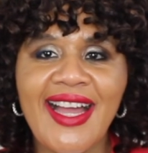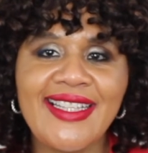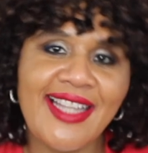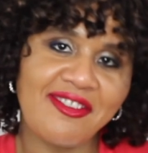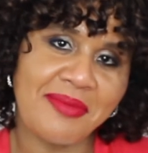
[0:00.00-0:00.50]

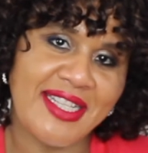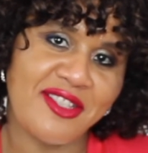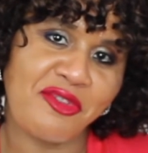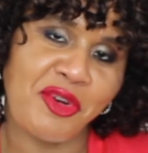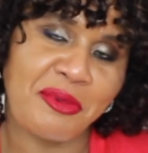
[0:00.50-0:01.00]
I love my
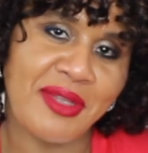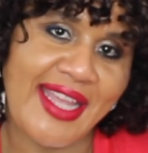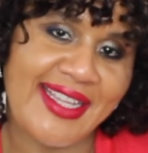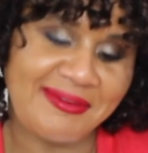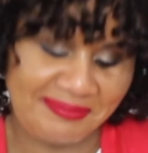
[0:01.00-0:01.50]
Sephora
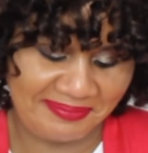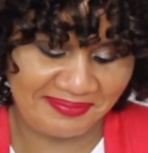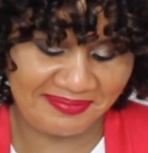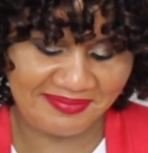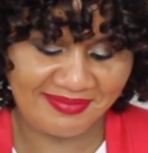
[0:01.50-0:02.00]
Play.
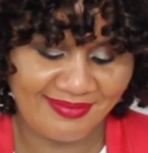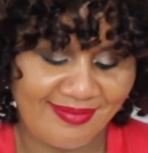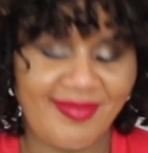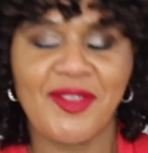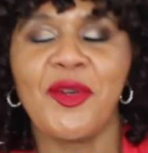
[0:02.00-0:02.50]

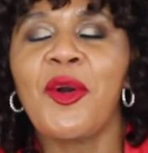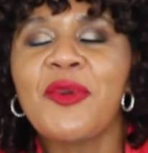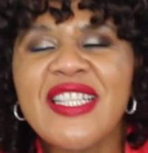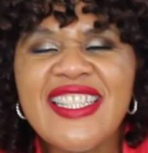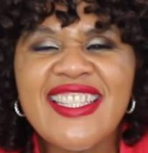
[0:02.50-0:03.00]

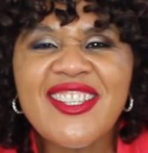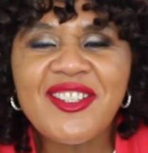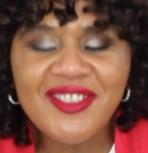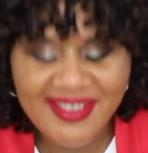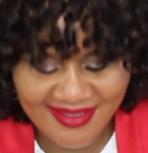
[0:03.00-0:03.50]
Always
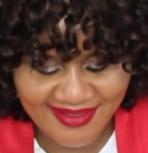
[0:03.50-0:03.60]
do.